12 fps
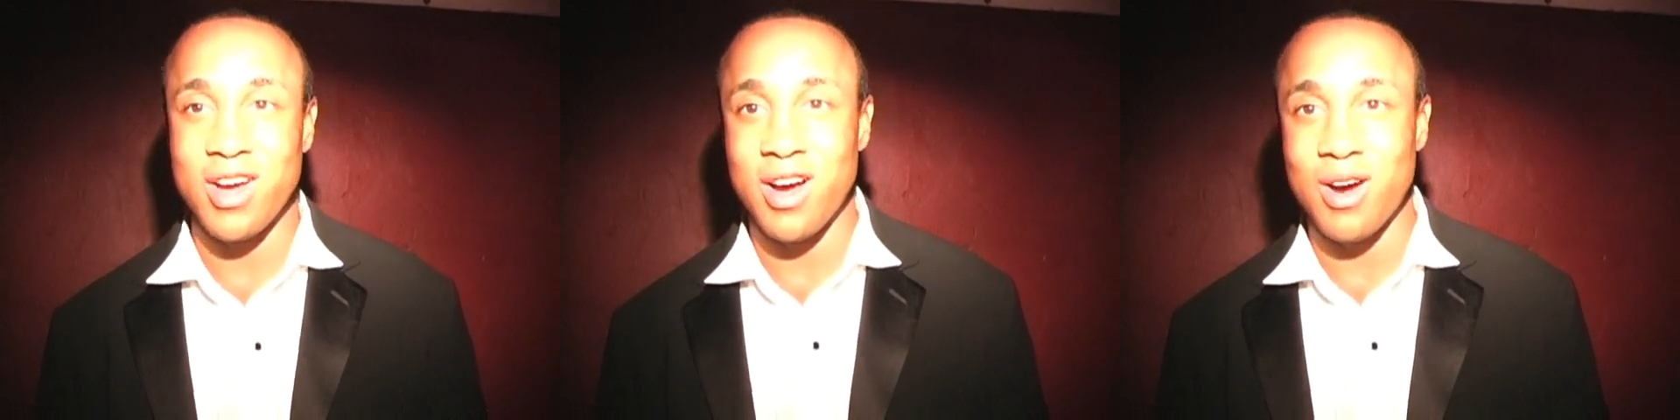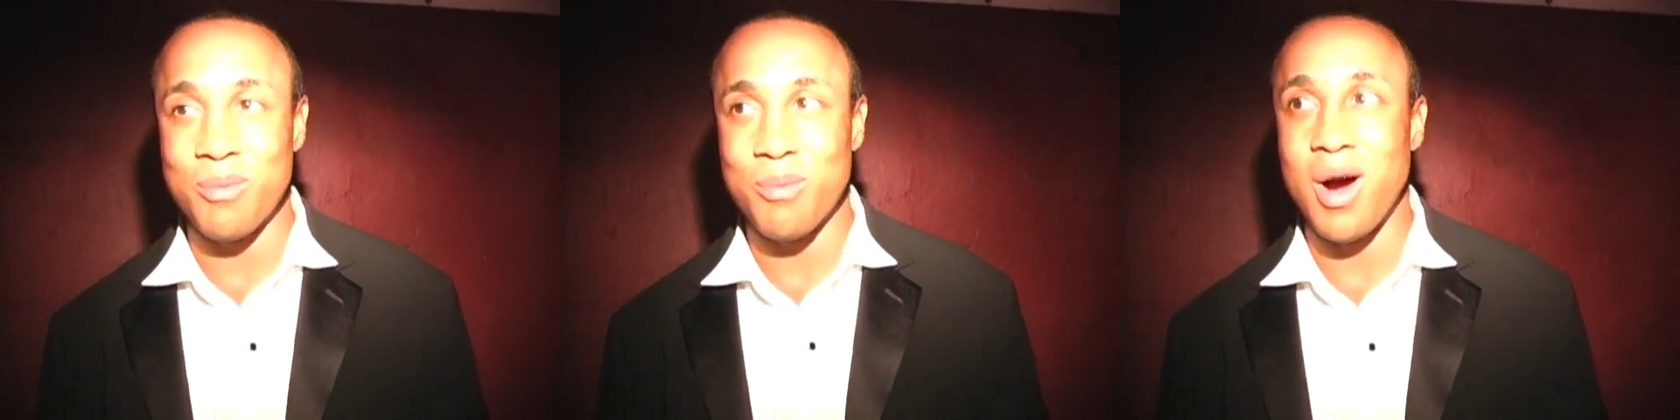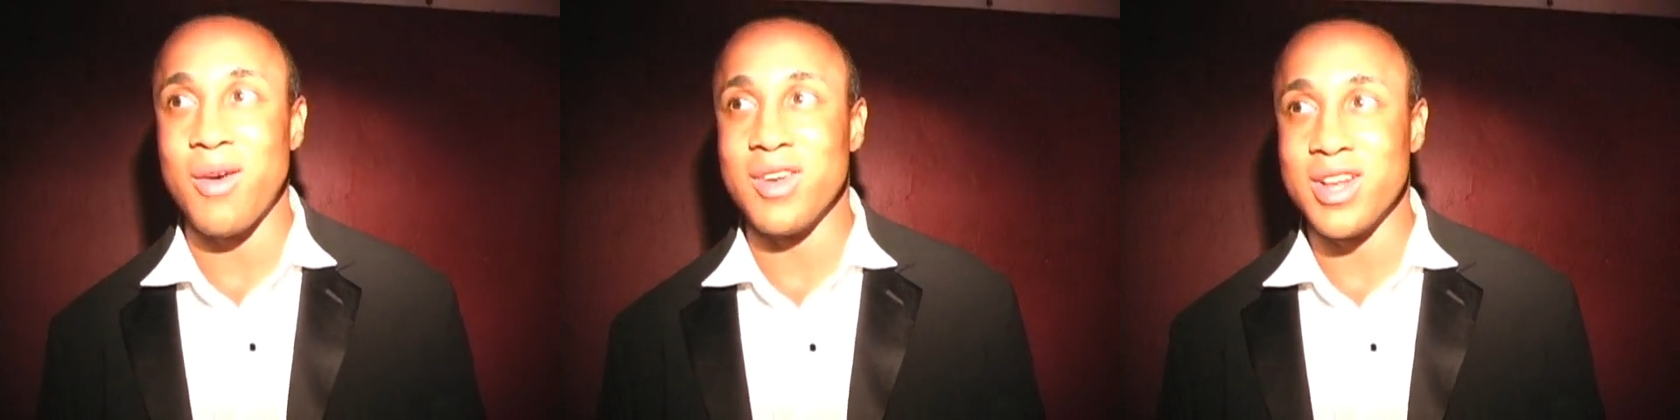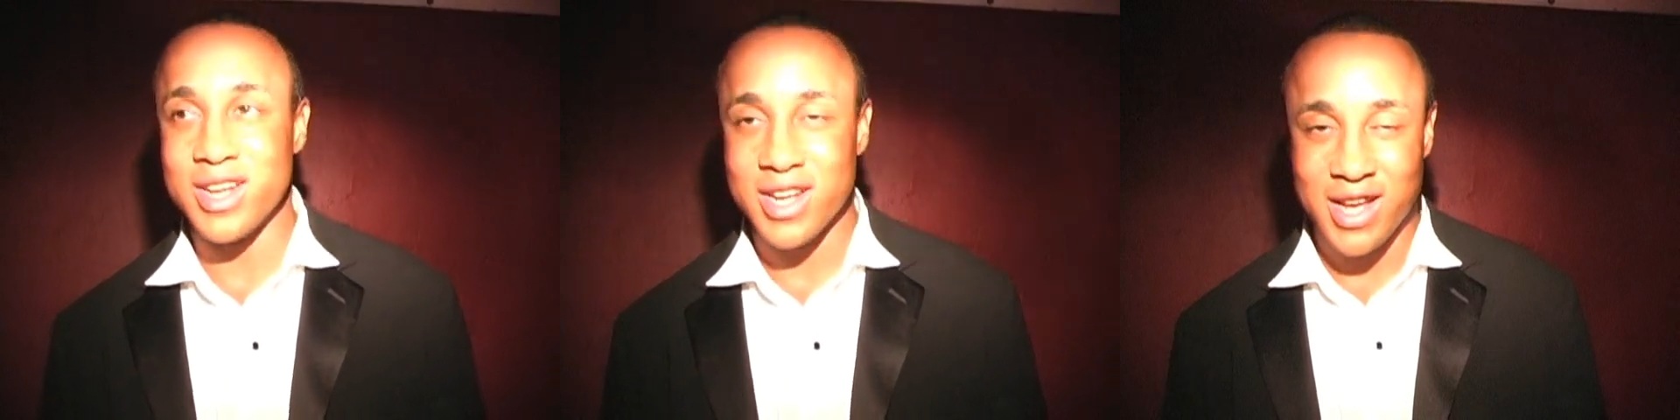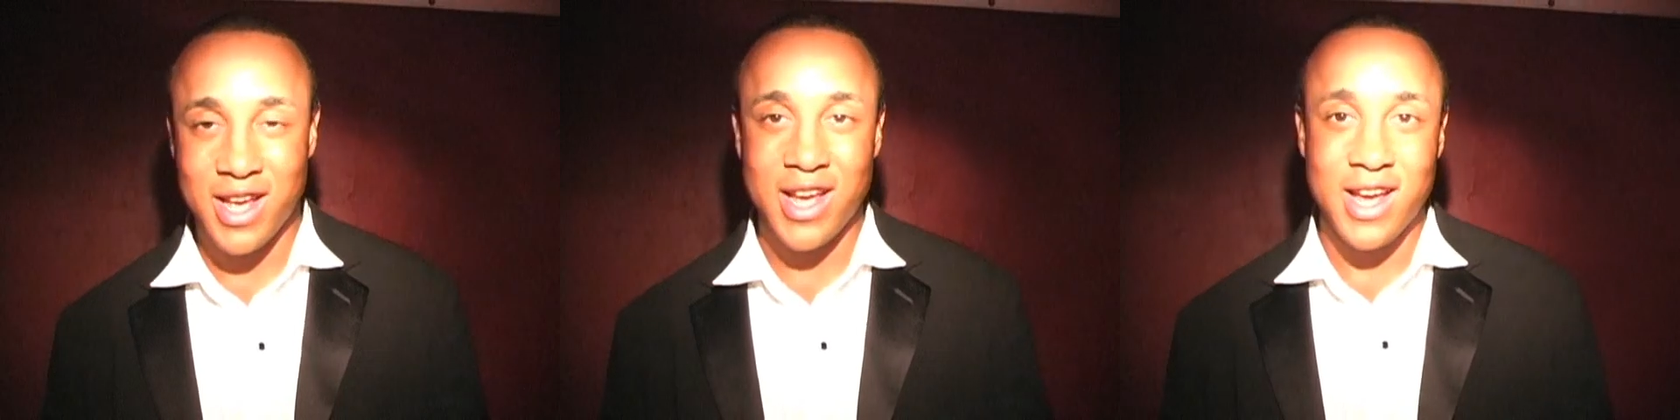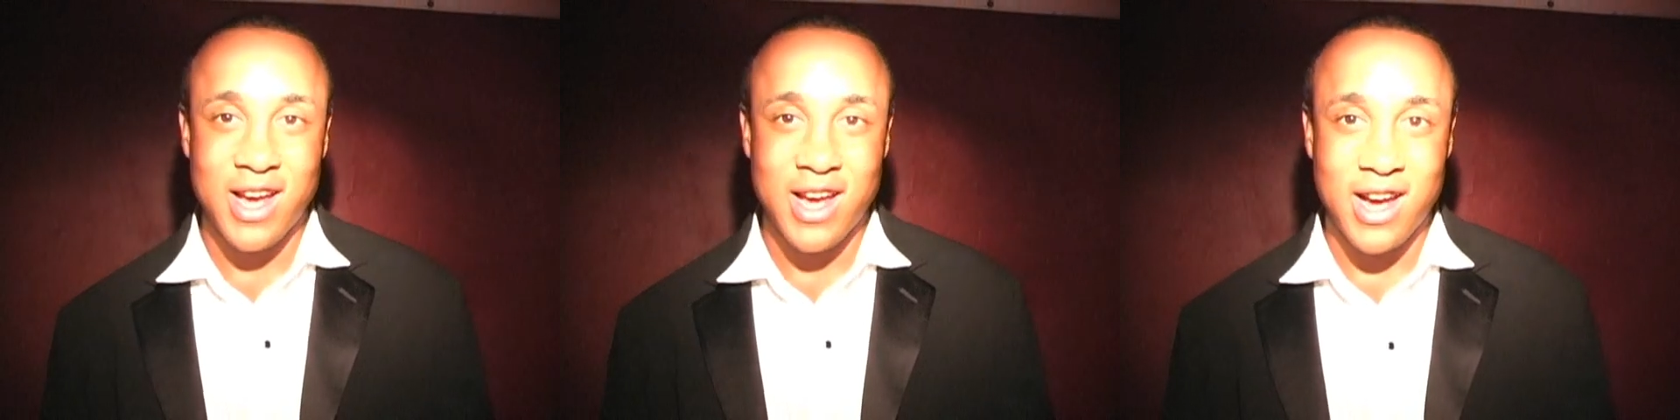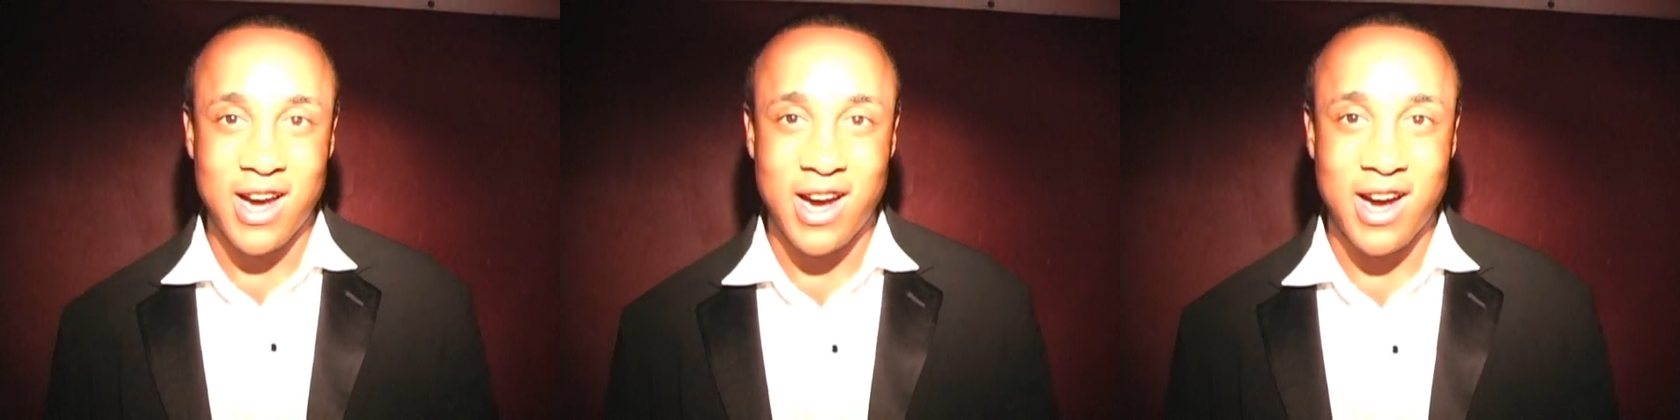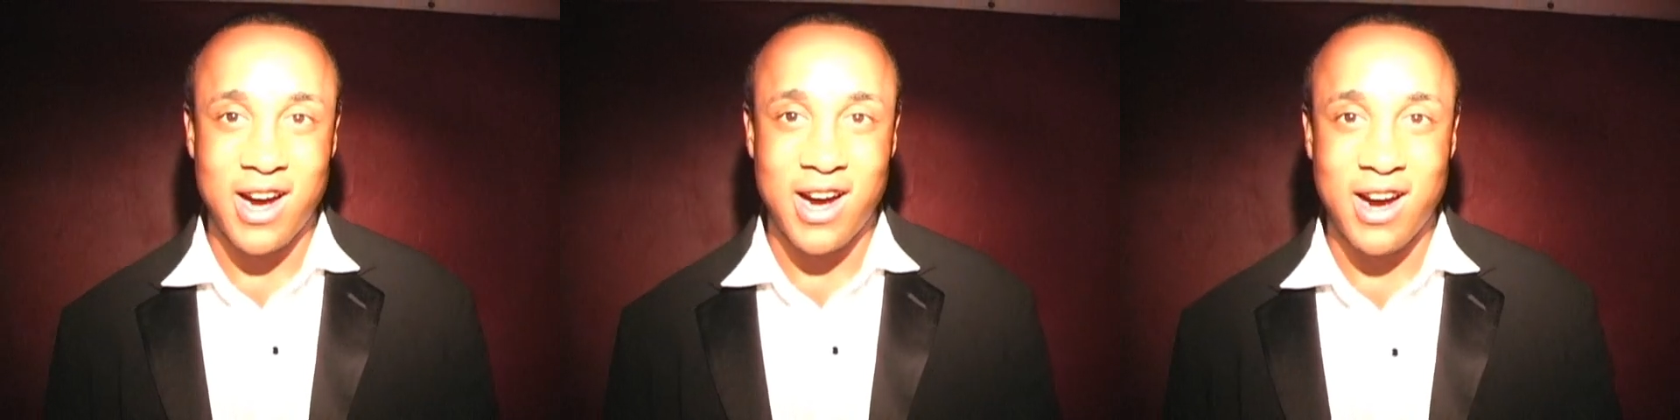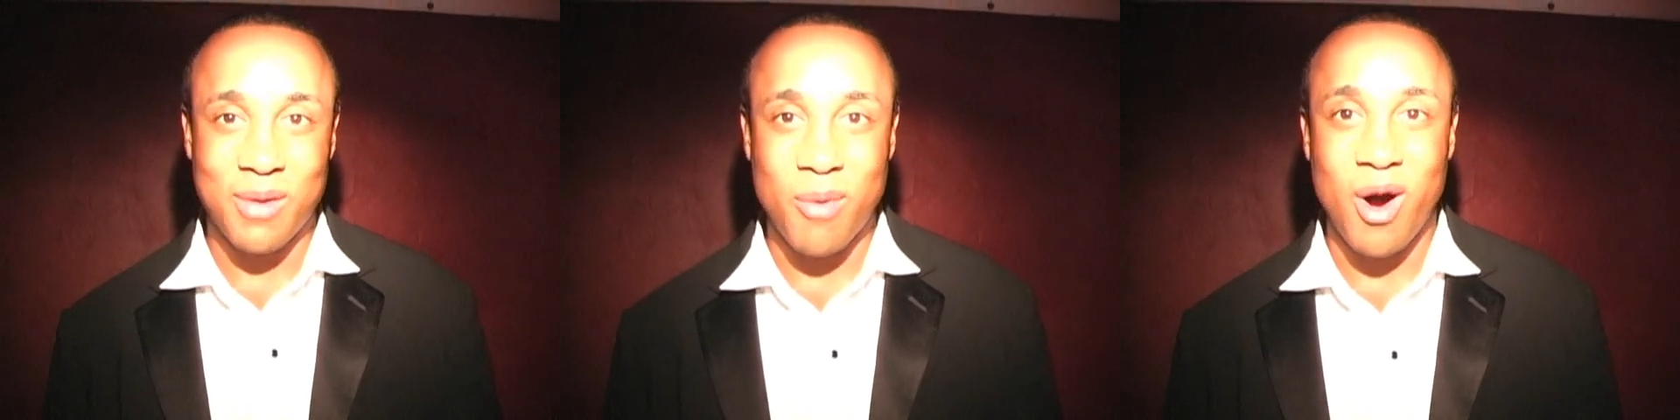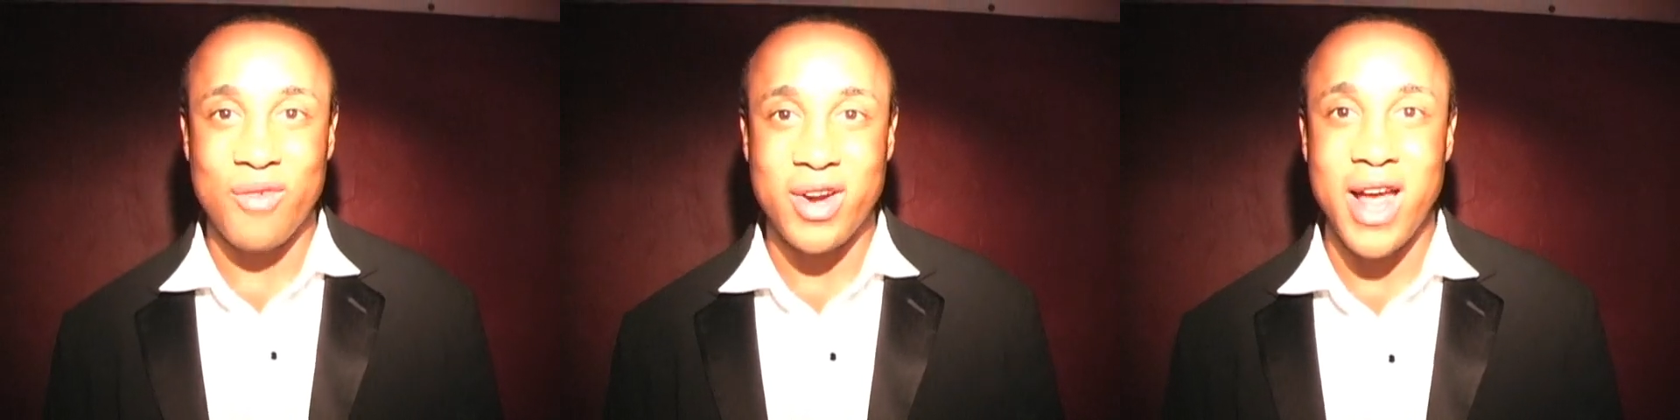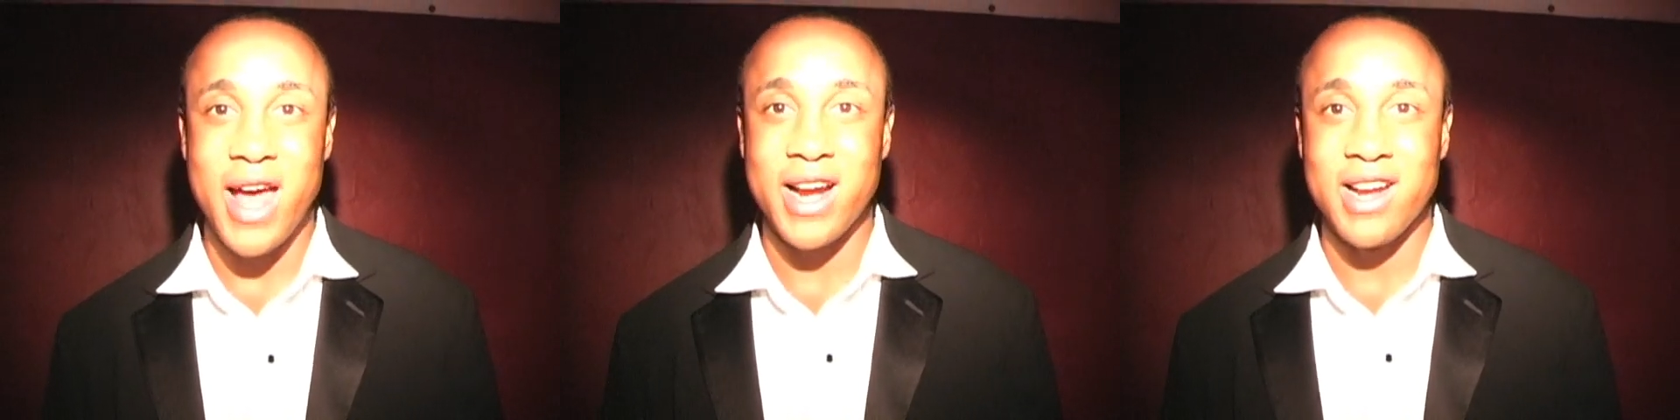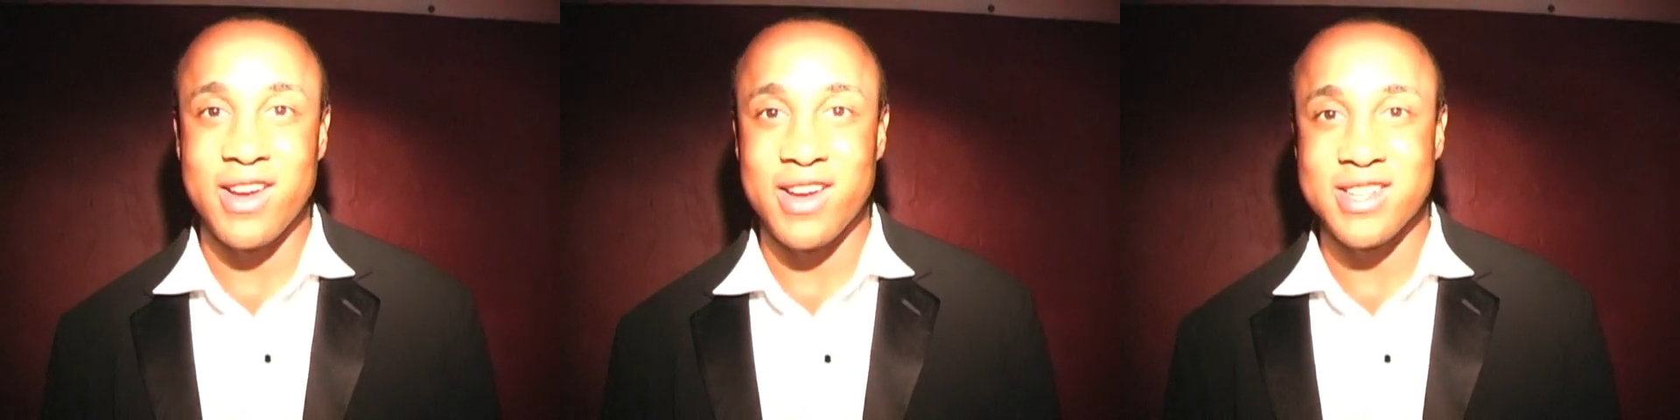uh, Marvin uh, Marvin Hagler.